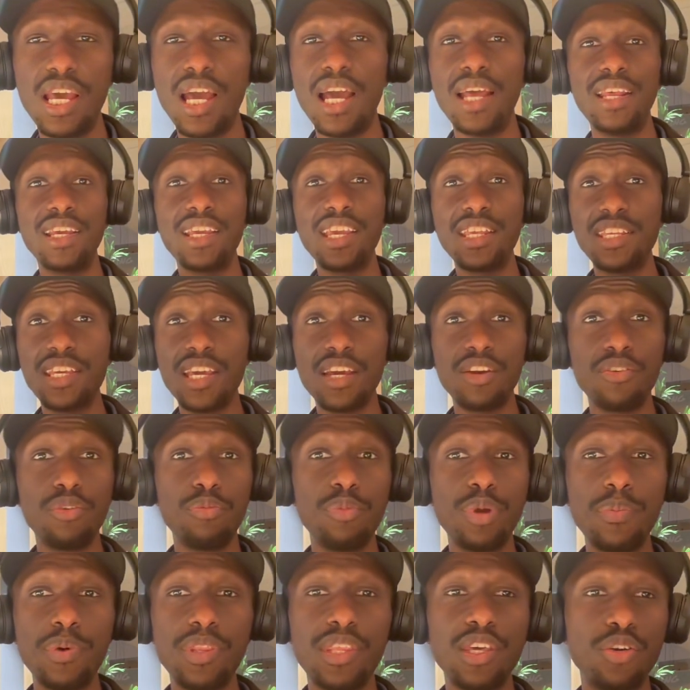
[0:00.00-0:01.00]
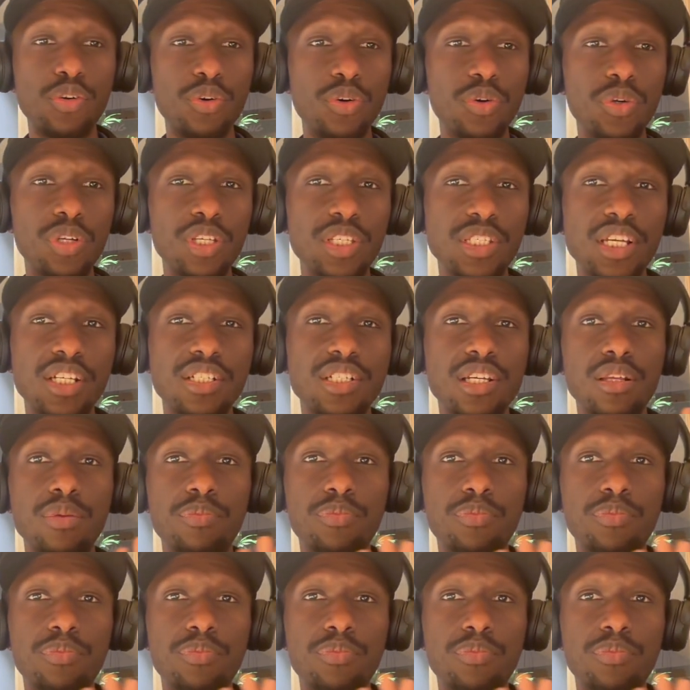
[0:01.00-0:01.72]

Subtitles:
And again, here, remember, the goal is actually